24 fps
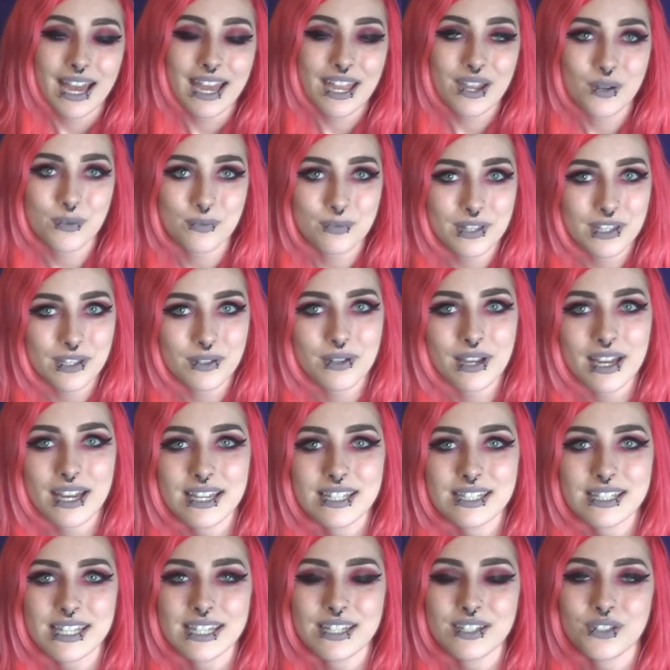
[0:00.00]
I hope that you
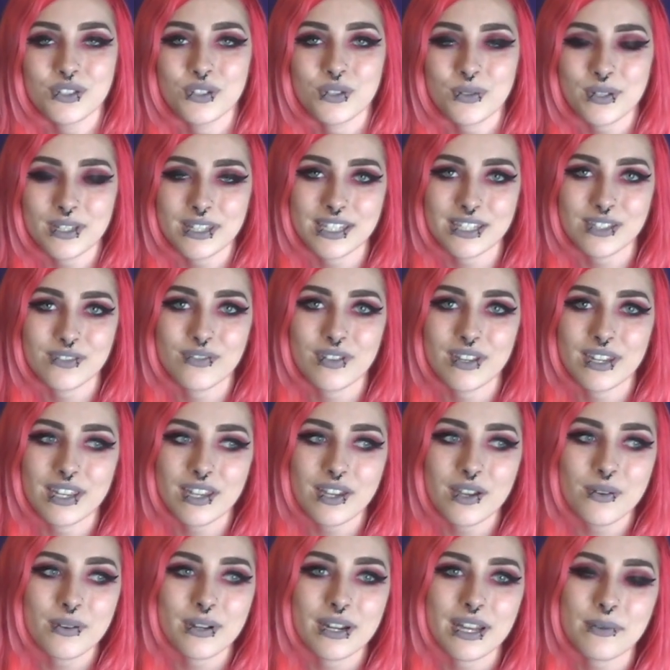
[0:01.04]
guys enjoyed this
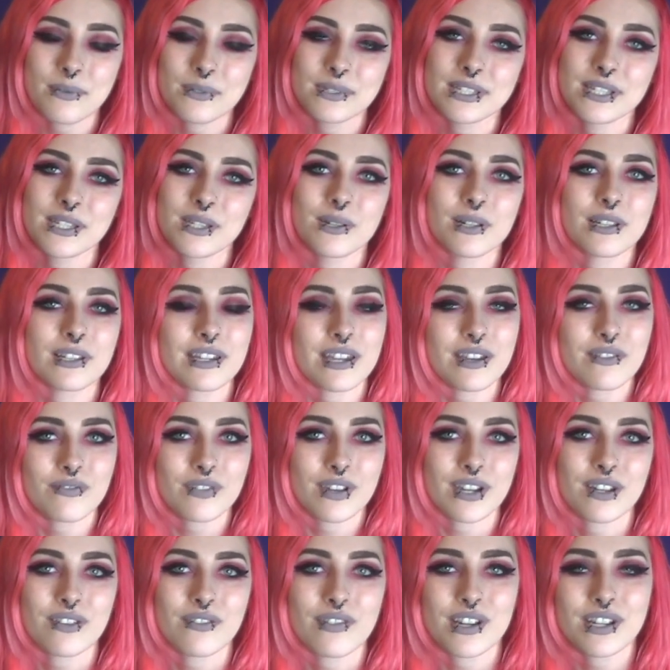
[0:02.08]
video, and I will see you all again very,